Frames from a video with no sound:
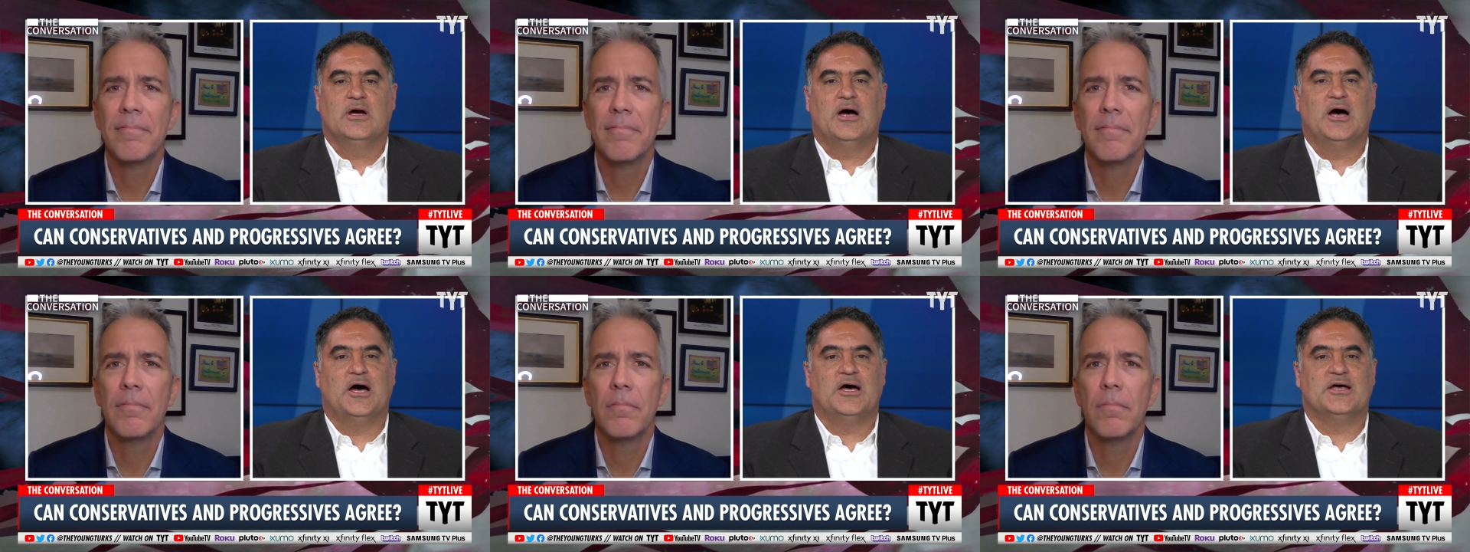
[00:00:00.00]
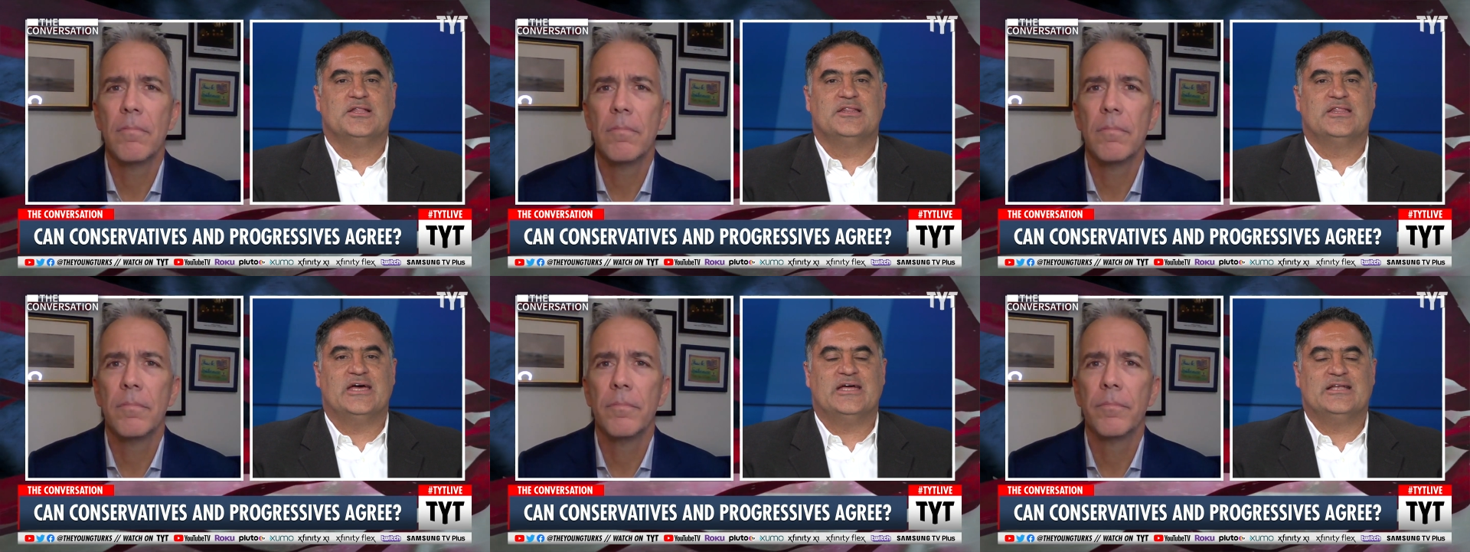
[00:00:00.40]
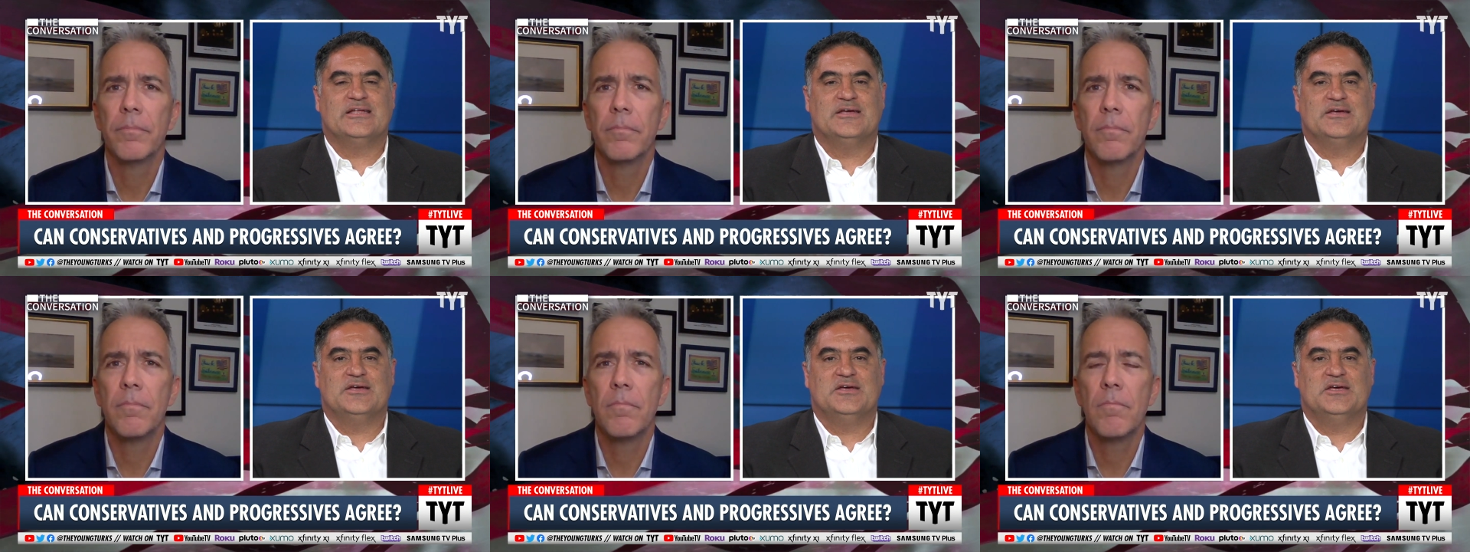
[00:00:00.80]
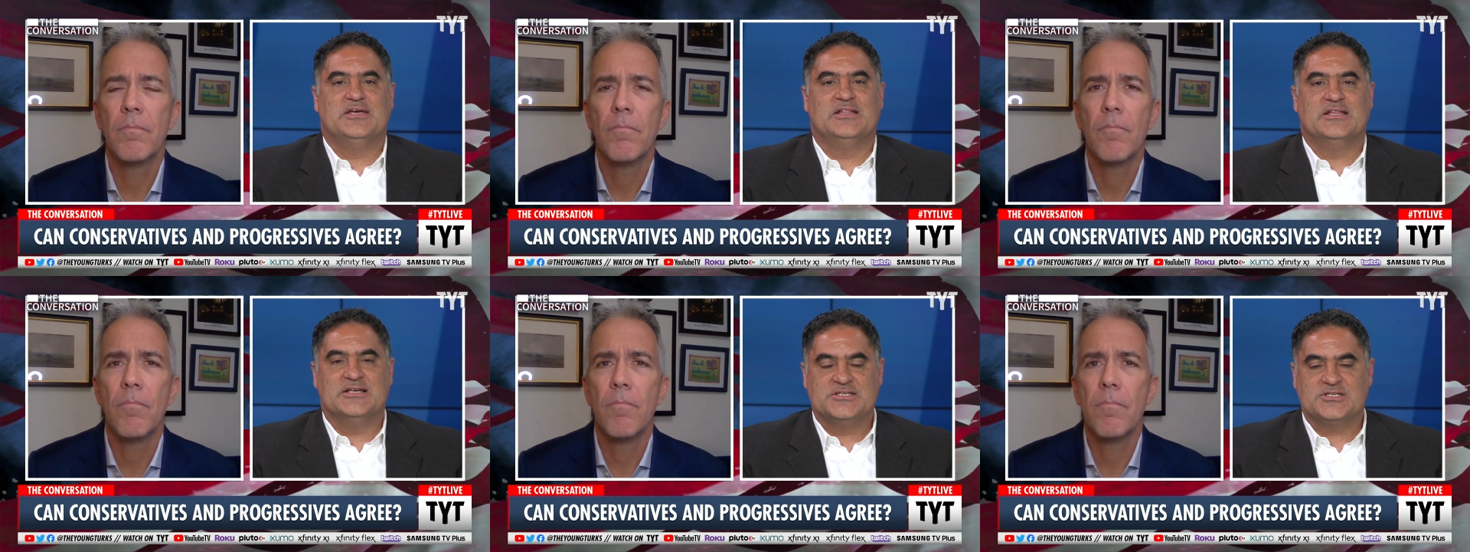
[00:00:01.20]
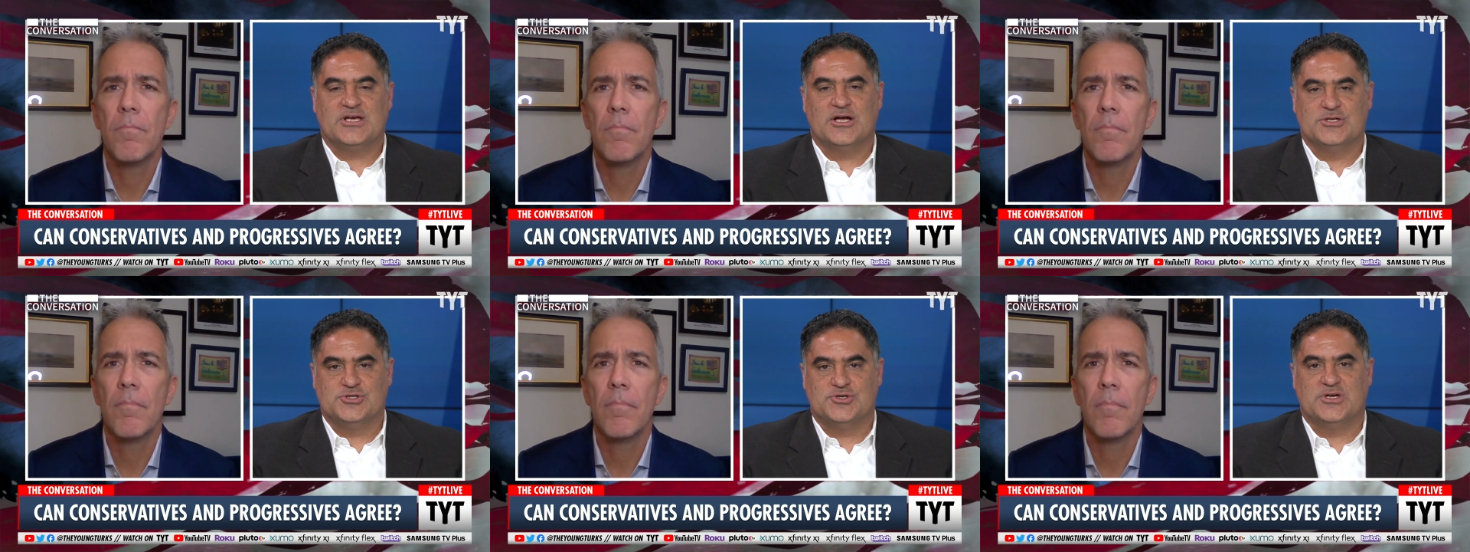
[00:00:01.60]
Speaker 1: uh, that in this
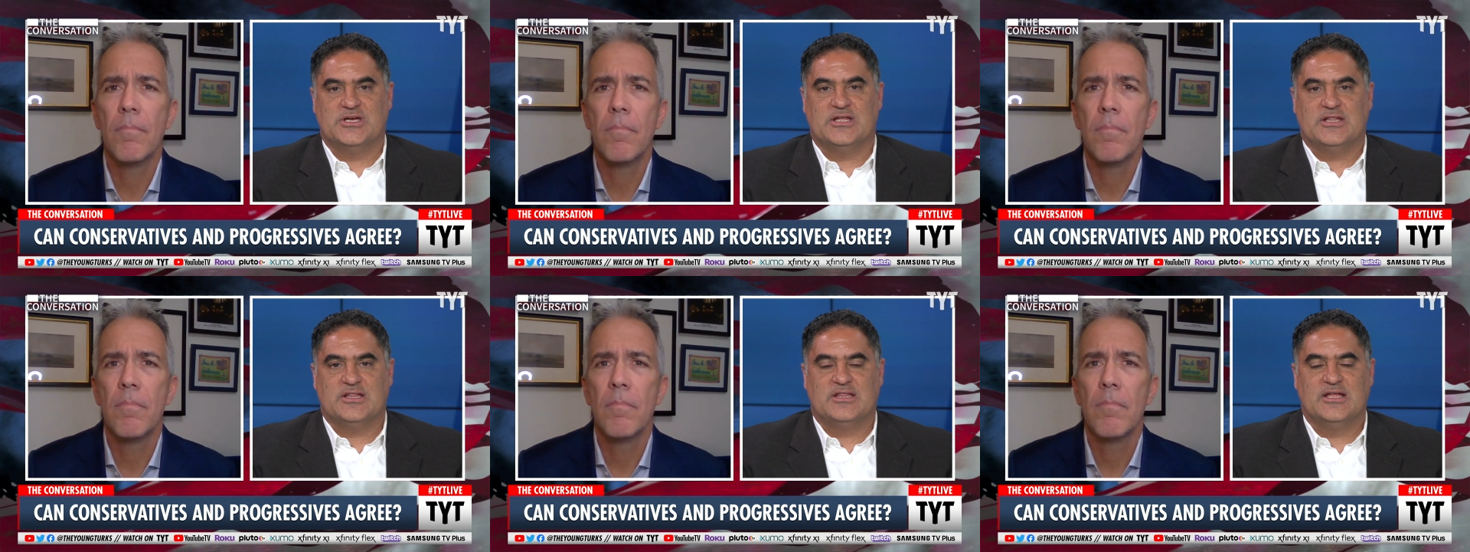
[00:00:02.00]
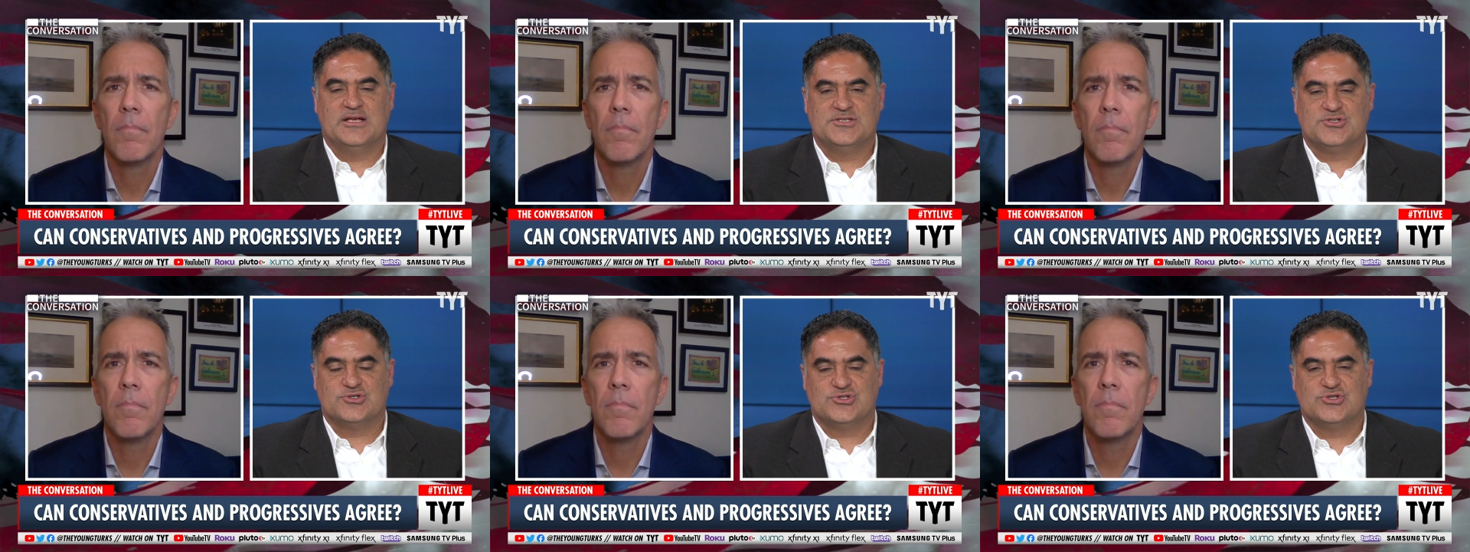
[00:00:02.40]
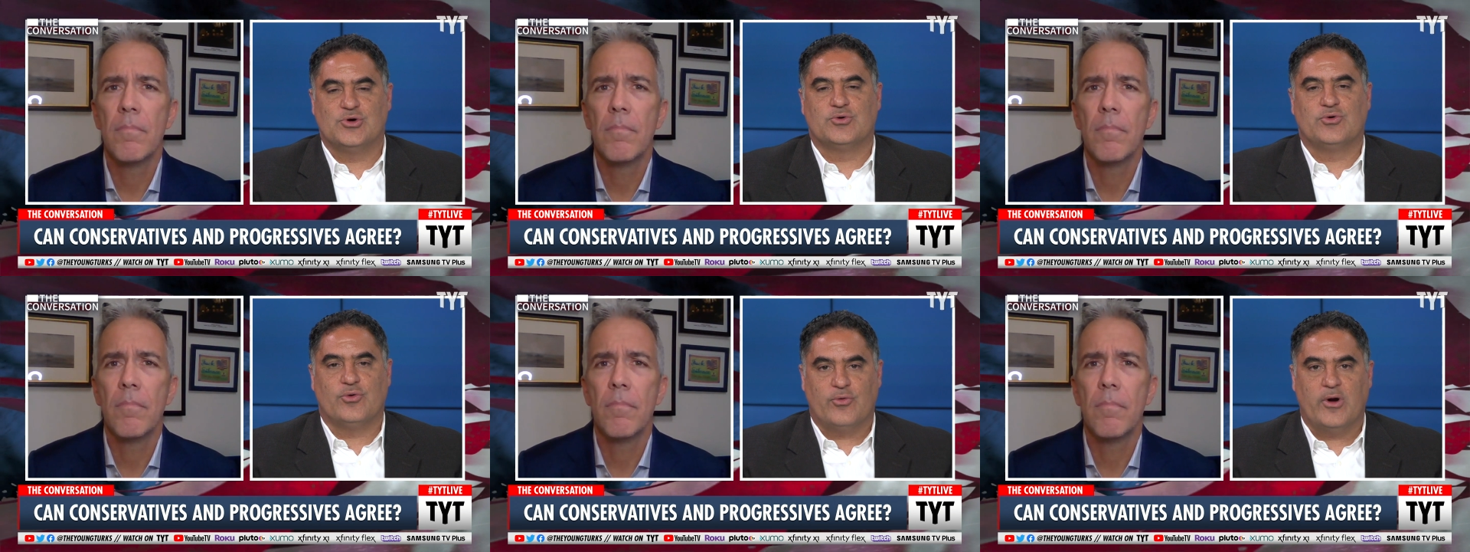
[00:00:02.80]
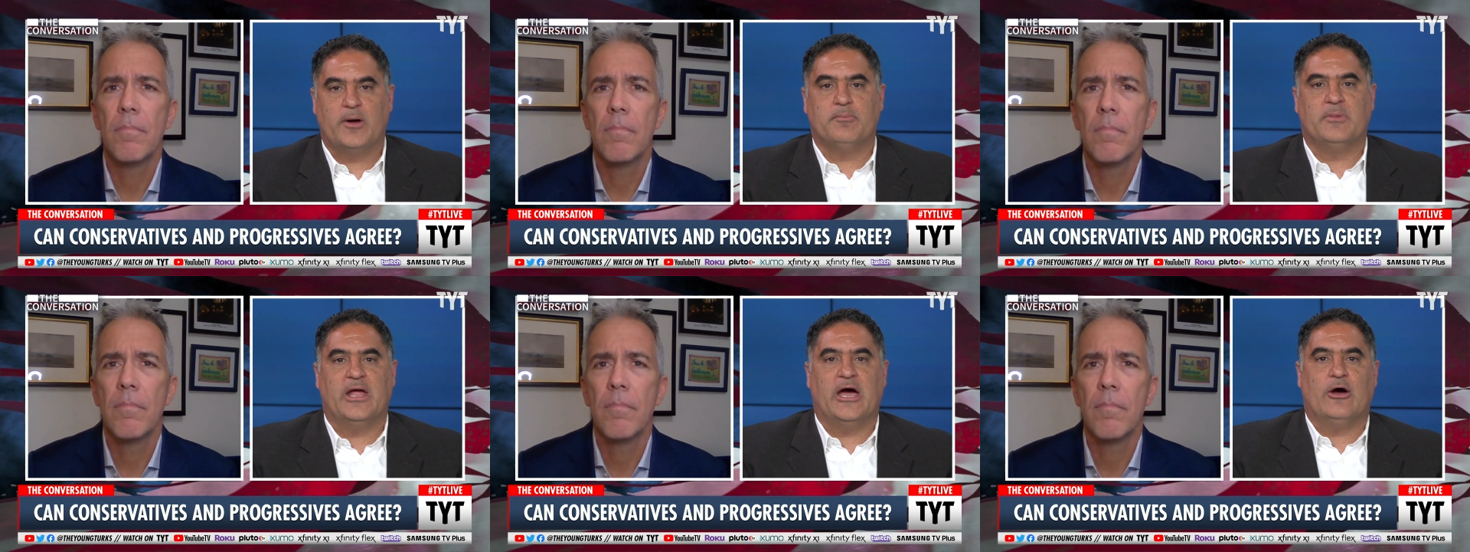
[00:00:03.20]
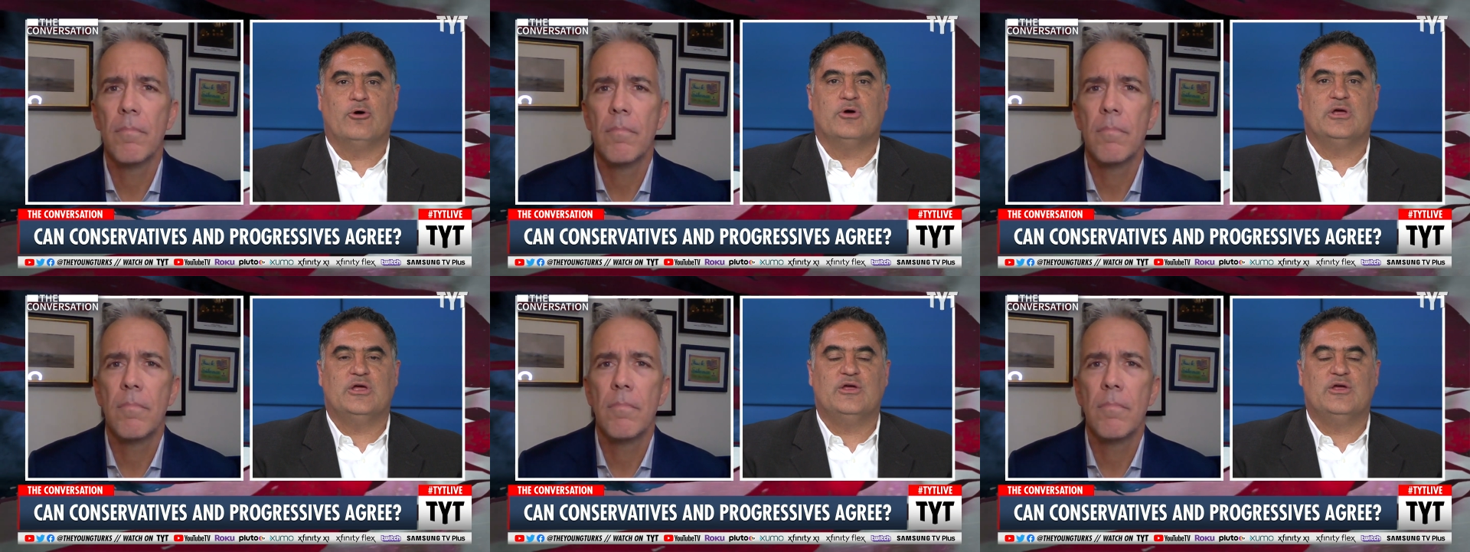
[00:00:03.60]
country, things are so corrupt now.